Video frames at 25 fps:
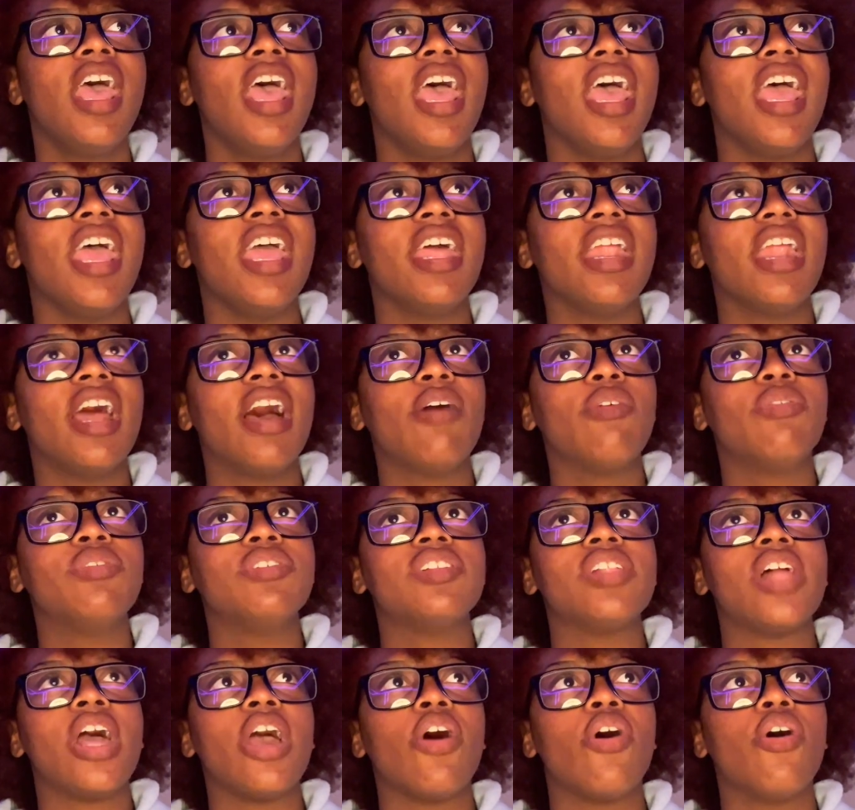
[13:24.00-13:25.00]
And I was
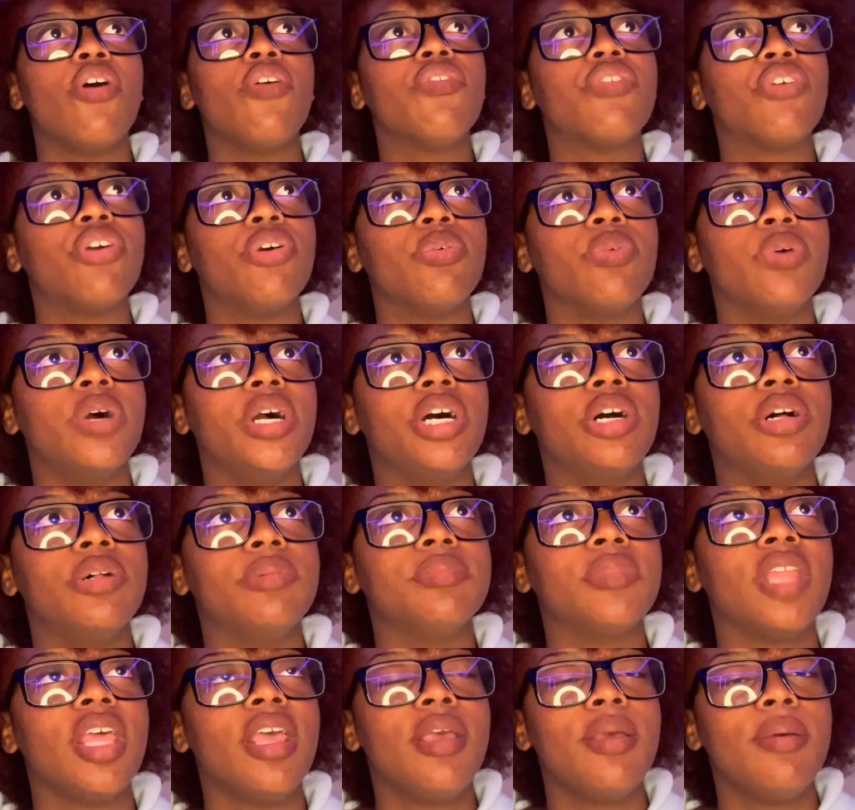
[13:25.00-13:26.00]
like overwhelmed,
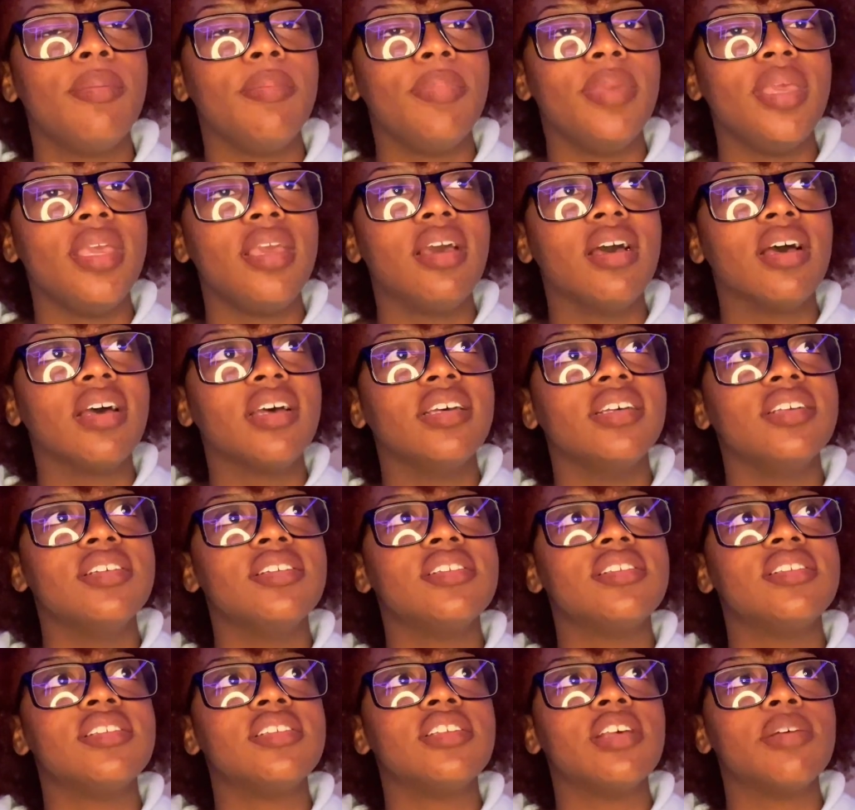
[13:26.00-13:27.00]
because
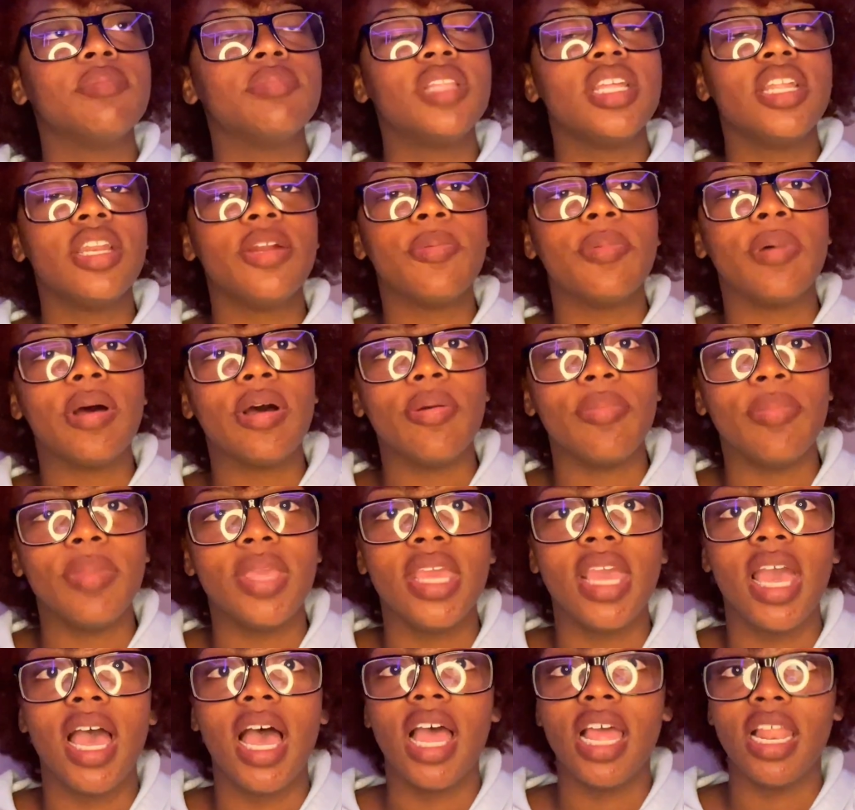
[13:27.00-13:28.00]
something about me,
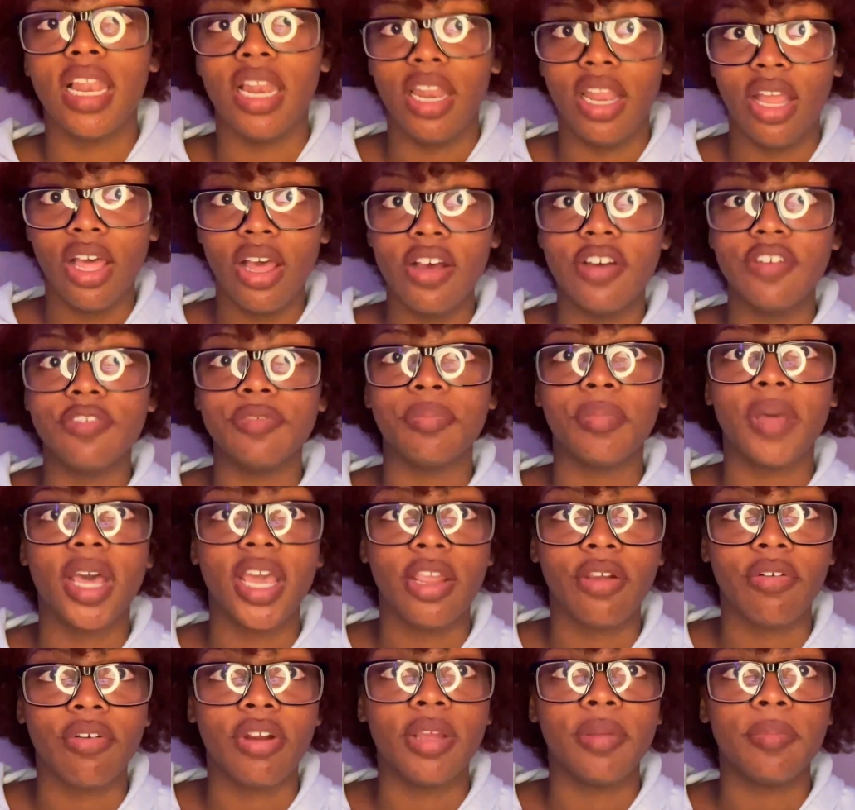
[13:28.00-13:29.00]
I loved my
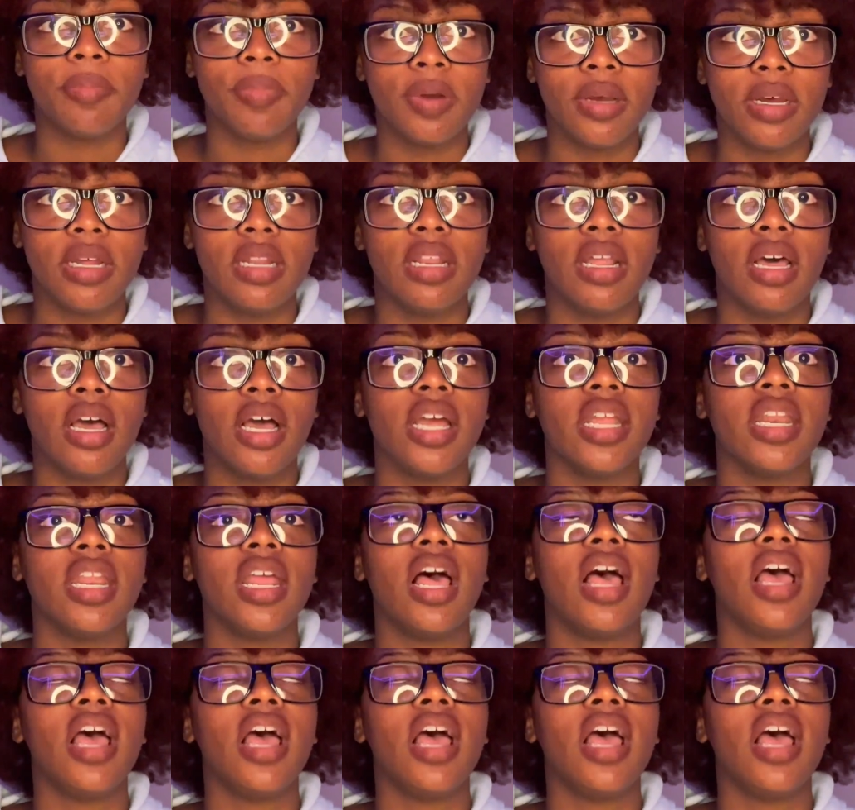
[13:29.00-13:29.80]
grandpa a lot.